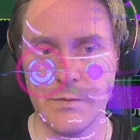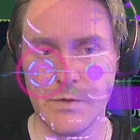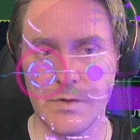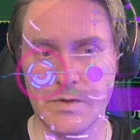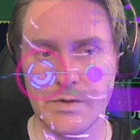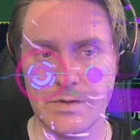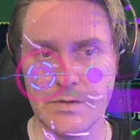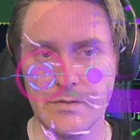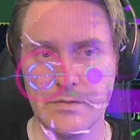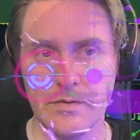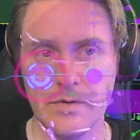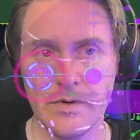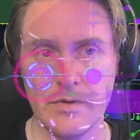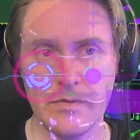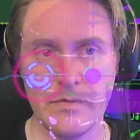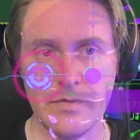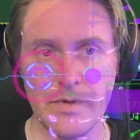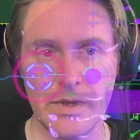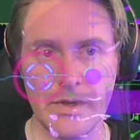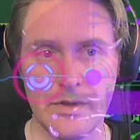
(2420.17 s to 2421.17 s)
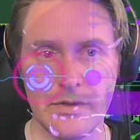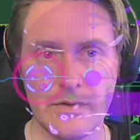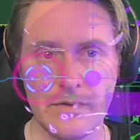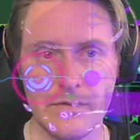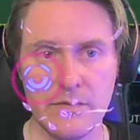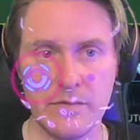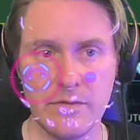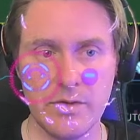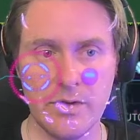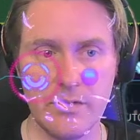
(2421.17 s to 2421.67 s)
There's a fair
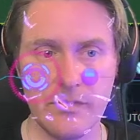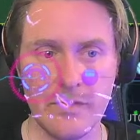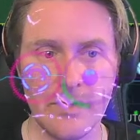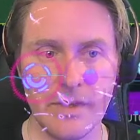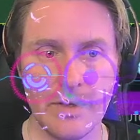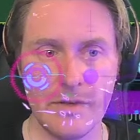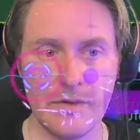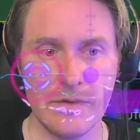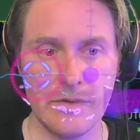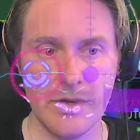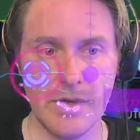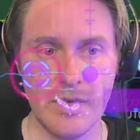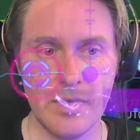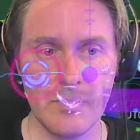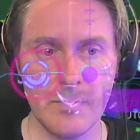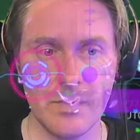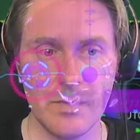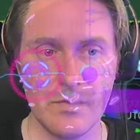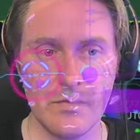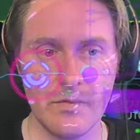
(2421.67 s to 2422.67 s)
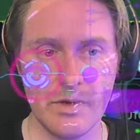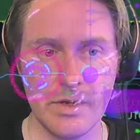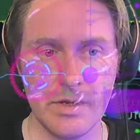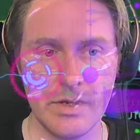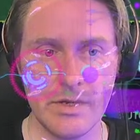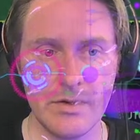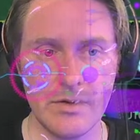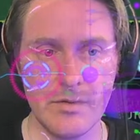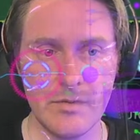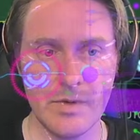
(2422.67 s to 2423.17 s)
value gap over
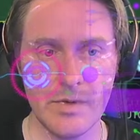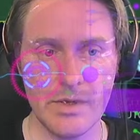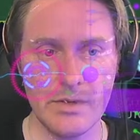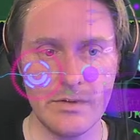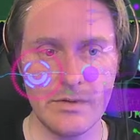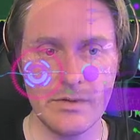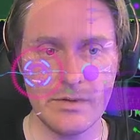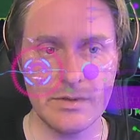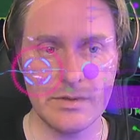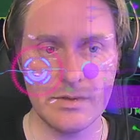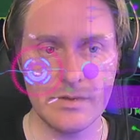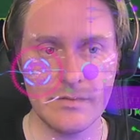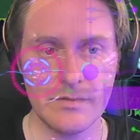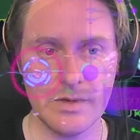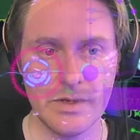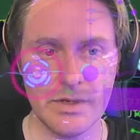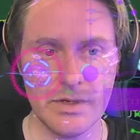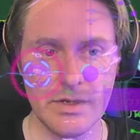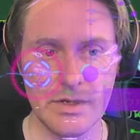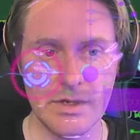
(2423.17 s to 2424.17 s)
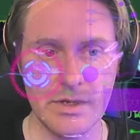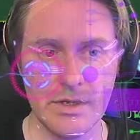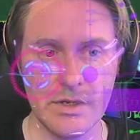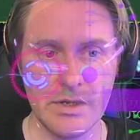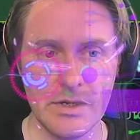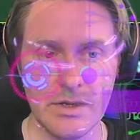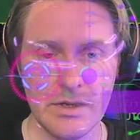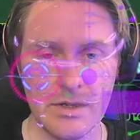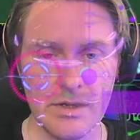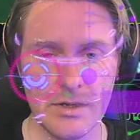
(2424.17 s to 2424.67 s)
here by the looks of it,
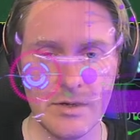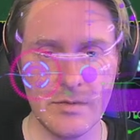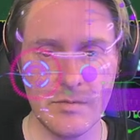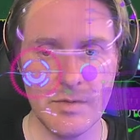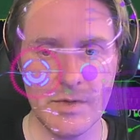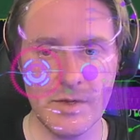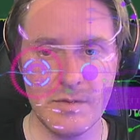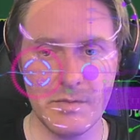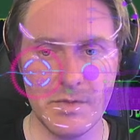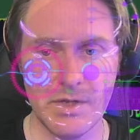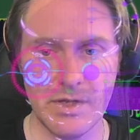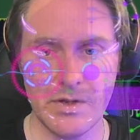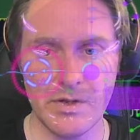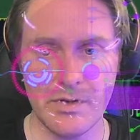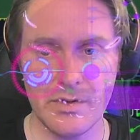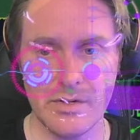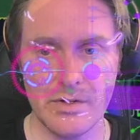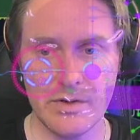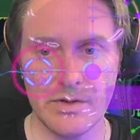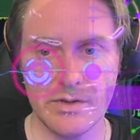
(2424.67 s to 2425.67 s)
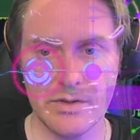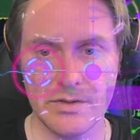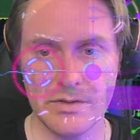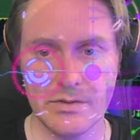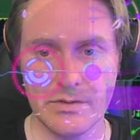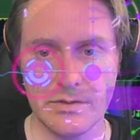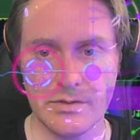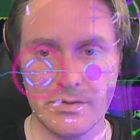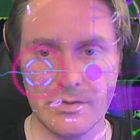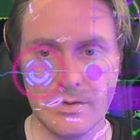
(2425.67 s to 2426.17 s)
like a BPR,
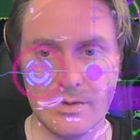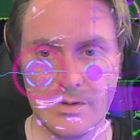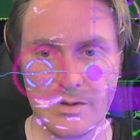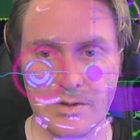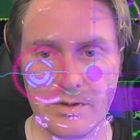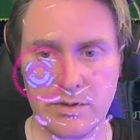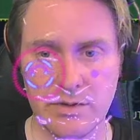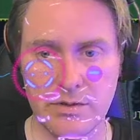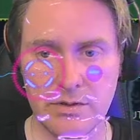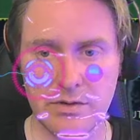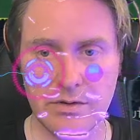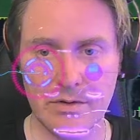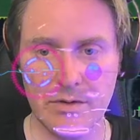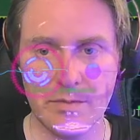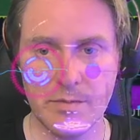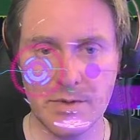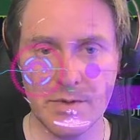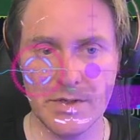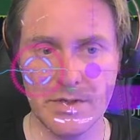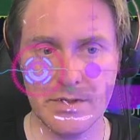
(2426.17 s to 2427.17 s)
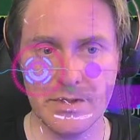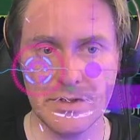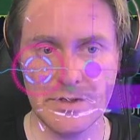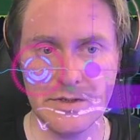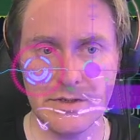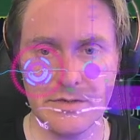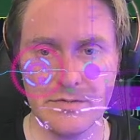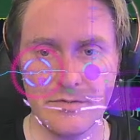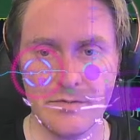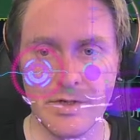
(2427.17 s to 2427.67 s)
so you go up into
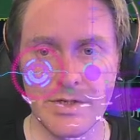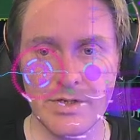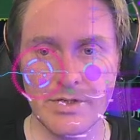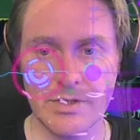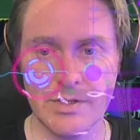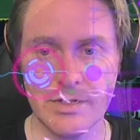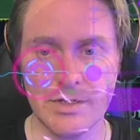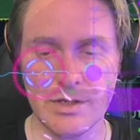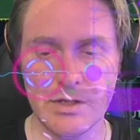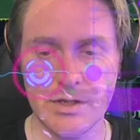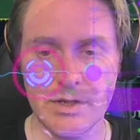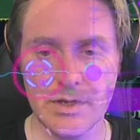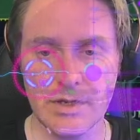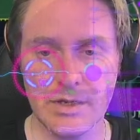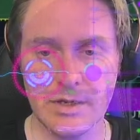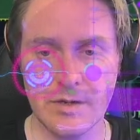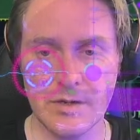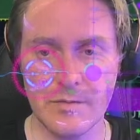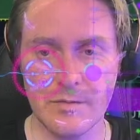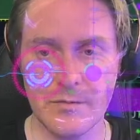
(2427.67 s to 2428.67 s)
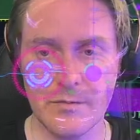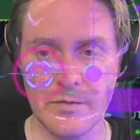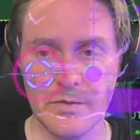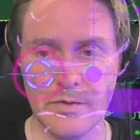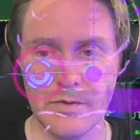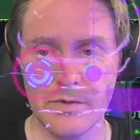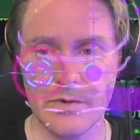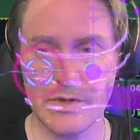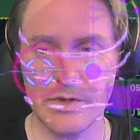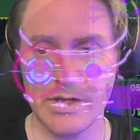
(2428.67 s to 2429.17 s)
this region and then come
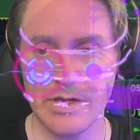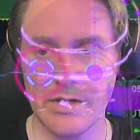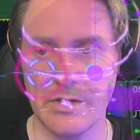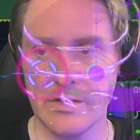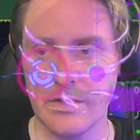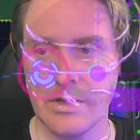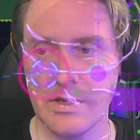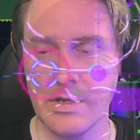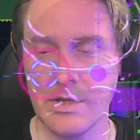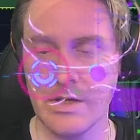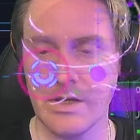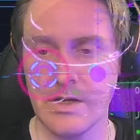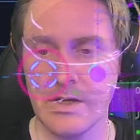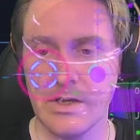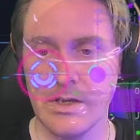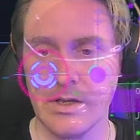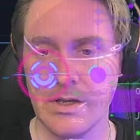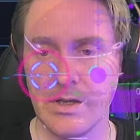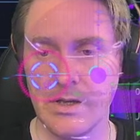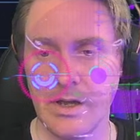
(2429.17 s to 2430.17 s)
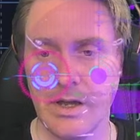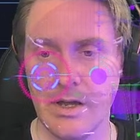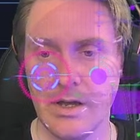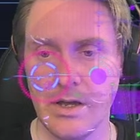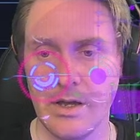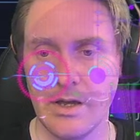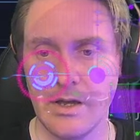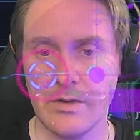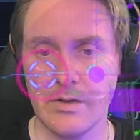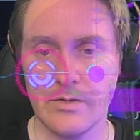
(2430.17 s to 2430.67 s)
further down.
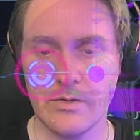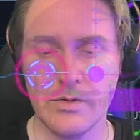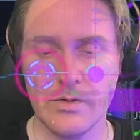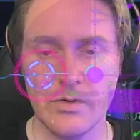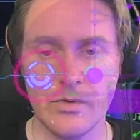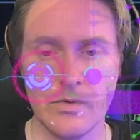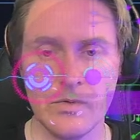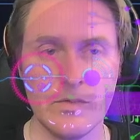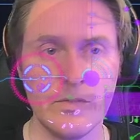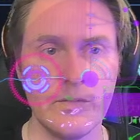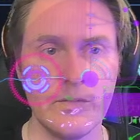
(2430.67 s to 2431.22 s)
I don't know.